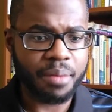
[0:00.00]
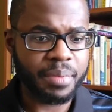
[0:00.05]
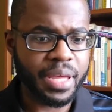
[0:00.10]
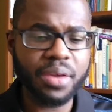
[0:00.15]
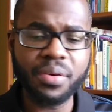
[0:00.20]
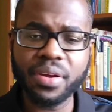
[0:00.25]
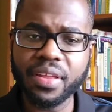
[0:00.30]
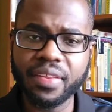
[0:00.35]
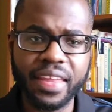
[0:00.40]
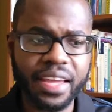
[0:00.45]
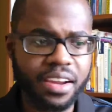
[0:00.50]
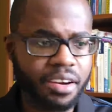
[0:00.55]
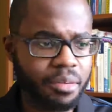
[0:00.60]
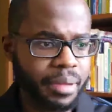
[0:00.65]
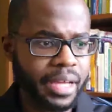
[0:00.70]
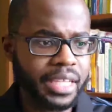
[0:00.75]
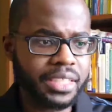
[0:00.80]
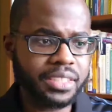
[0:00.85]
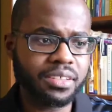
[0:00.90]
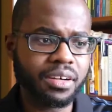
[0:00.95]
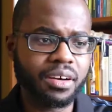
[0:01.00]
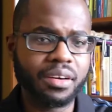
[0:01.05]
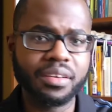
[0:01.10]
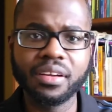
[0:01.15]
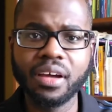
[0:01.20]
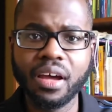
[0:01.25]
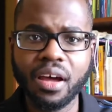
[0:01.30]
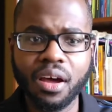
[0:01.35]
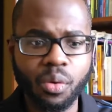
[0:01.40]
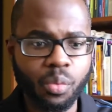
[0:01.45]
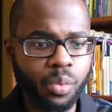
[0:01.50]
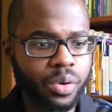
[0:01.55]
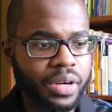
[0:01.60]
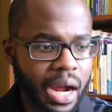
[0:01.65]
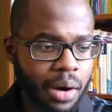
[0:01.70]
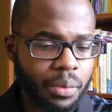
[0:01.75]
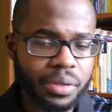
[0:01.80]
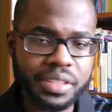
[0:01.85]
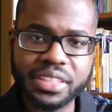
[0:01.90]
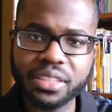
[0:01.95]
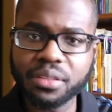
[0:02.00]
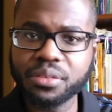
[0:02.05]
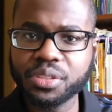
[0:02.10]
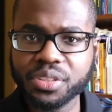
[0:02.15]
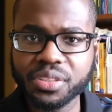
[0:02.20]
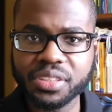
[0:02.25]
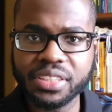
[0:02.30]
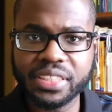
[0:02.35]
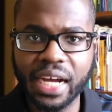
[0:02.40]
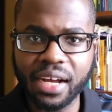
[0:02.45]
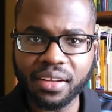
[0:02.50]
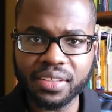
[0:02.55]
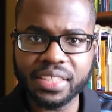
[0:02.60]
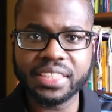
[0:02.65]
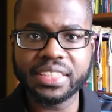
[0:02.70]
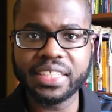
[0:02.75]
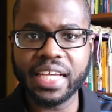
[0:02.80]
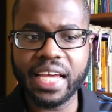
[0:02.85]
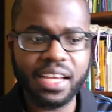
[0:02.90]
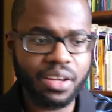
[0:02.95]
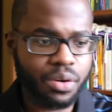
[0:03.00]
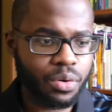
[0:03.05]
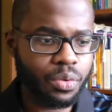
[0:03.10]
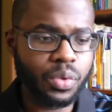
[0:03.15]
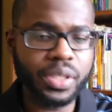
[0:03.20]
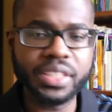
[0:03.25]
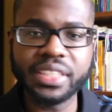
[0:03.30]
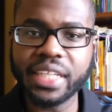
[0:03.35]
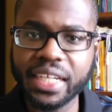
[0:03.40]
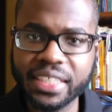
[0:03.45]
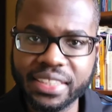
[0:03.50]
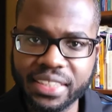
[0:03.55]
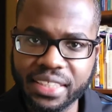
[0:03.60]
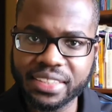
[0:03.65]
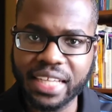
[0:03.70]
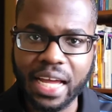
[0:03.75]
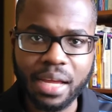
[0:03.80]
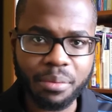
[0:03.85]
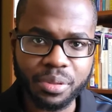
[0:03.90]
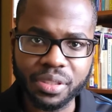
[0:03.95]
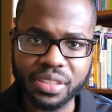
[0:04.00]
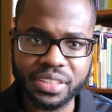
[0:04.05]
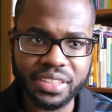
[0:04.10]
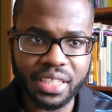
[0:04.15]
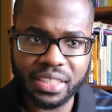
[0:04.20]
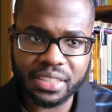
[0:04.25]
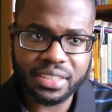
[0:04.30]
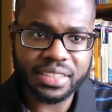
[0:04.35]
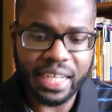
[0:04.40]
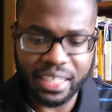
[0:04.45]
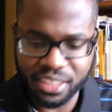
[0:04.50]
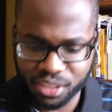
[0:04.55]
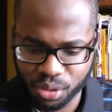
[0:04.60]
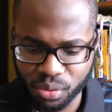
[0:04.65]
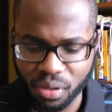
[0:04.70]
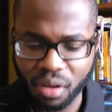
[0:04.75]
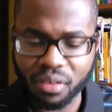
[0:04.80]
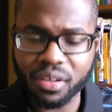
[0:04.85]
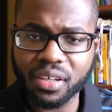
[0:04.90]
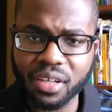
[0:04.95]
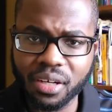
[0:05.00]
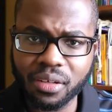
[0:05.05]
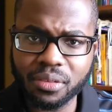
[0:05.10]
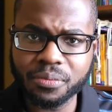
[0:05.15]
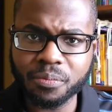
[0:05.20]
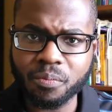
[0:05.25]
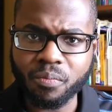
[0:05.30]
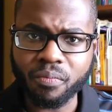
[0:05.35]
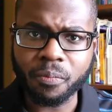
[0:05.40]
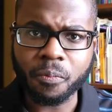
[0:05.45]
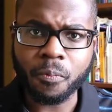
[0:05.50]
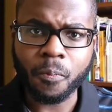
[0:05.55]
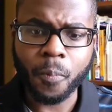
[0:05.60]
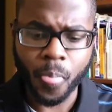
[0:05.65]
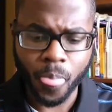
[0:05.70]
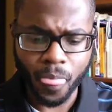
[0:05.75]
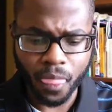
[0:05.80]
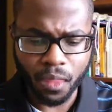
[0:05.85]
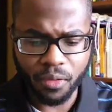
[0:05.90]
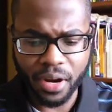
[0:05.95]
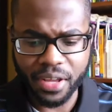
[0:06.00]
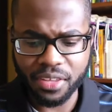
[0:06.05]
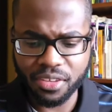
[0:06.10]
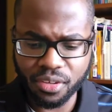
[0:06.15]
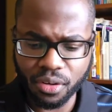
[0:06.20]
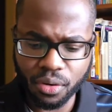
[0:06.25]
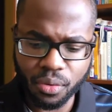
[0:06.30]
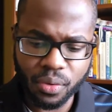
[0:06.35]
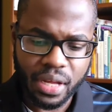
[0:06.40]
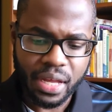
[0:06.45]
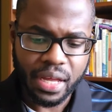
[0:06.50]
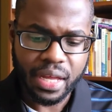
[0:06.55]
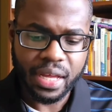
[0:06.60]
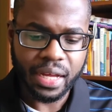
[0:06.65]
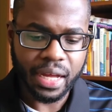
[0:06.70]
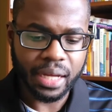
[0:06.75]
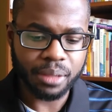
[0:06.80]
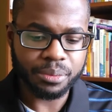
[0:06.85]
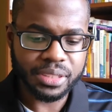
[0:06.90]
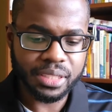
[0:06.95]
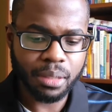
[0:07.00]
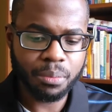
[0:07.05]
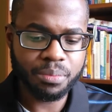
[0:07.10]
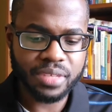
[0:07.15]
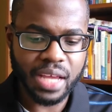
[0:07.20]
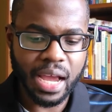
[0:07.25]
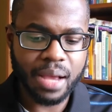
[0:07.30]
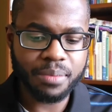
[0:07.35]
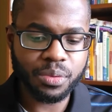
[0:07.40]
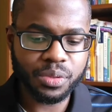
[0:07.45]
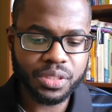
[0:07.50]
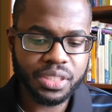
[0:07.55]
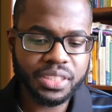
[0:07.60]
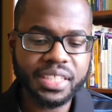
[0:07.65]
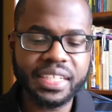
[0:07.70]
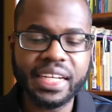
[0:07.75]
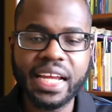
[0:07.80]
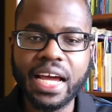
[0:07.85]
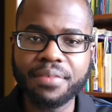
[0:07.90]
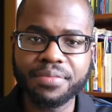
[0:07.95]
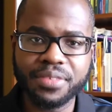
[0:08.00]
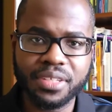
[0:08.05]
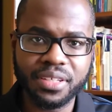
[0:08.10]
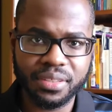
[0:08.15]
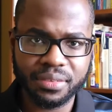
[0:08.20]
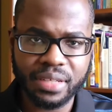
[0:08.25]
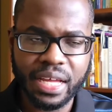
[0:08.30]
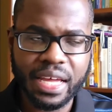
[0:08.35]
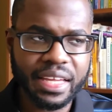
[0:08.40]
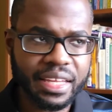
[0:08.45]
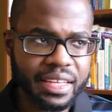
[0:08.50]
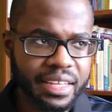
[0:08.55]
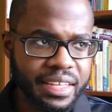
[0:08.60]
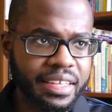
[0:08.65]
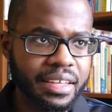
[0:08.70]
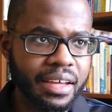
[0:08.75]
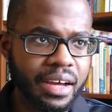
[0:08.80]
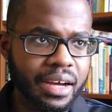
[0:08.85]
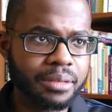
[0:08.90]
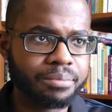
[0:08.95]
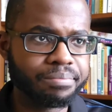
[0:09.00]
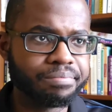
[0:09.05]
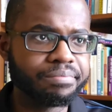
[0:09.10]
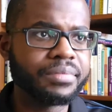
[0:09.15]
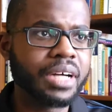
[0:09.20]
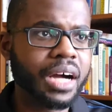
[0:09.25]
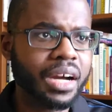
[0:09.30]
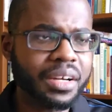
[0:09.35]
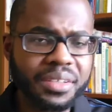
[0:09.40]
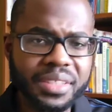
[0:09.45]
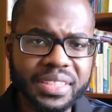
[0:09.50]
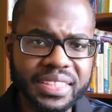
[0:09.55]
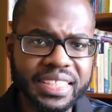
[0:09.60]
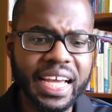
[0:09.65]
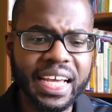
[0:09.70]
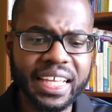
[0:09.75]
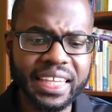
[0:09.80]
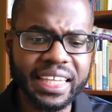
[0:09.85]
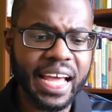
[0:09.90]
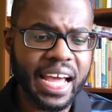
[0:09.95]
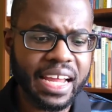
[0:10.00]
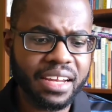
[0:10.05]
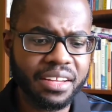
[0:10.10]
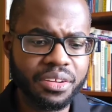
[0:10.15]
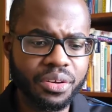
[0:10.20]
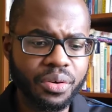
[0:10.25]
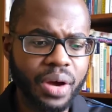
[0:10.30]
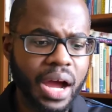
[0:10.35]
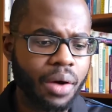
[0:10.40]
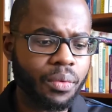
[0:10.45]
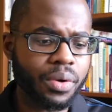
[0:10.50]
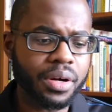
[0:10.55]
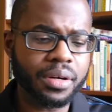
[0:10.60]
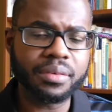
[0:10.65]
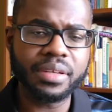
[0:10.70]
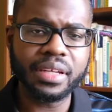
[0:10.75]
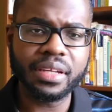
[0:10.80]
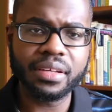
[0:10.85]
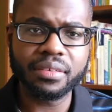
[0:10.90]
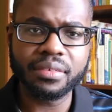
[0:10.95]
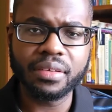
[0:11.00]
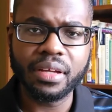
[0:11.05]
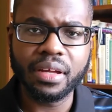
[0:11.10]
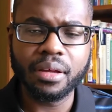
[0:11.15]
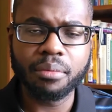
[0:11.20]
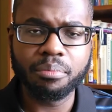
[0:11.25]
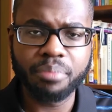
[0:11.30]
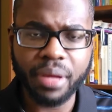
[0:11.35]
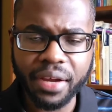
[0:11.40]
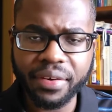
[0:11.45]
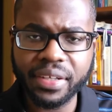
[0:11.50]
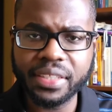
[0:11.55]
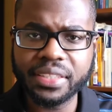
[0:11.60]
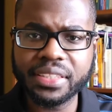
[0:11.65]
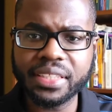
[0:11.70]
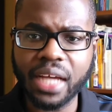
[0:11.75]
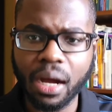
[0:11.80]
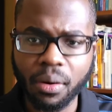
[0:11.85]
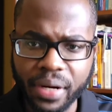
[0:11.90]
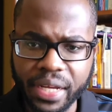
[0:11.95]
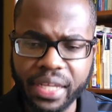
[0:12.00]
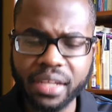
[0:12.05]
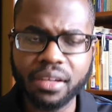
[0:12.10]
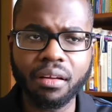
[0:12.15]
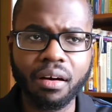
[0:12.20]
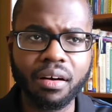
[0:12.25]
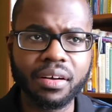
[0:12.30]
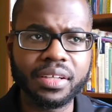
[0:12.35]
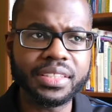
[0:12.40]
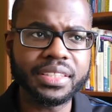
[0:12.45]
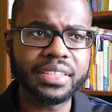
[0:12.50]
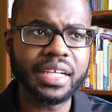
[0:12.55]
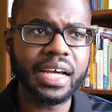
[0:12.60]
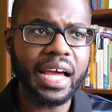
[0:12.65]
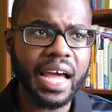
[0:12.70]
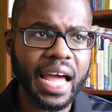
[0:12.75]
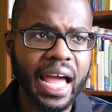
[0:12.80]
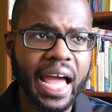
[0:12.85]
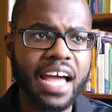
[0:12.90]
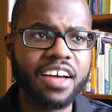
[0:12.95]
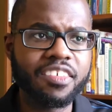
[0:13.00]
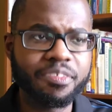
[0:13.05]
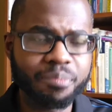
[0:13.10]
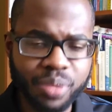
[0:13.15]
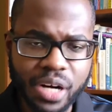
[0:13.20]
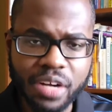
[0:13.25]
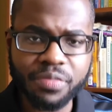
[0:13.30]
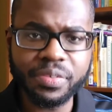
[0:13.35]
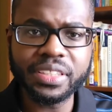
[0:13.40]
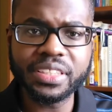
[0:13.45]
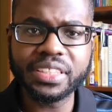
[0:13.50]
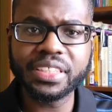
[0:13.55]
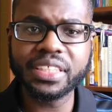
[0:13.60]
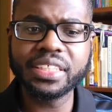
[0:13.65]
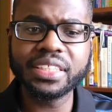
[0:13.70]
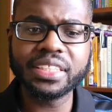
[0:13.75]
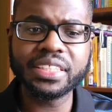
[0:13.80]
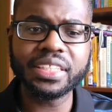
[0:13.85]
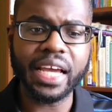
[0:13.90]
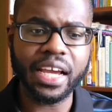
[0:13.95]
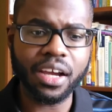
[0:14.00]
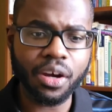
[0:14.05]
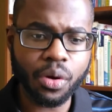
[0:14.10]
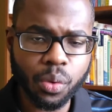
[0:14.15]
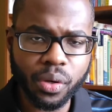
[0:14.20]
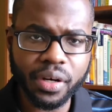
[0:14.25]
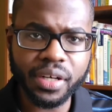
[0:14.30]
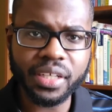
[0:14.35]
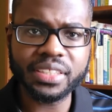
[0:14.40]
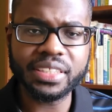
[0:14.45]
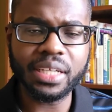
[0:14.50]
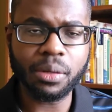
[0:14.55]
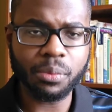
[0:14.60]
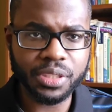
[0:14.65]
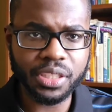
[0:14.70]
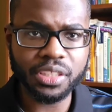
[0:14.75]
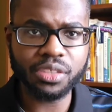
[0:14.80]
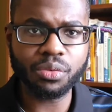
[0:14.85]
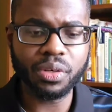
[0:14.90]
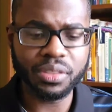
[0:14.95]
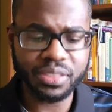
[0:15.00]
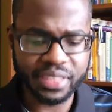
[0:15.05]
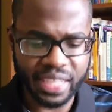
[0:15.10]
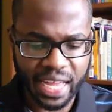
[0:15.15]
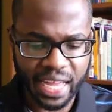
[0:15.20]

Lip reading: here and there based on what our child is saying, who we changed his diapers just not too long ago, right? So sometimes we're just going to have to understand that, our parents, our in-laws have preferences and quirks that we're just going to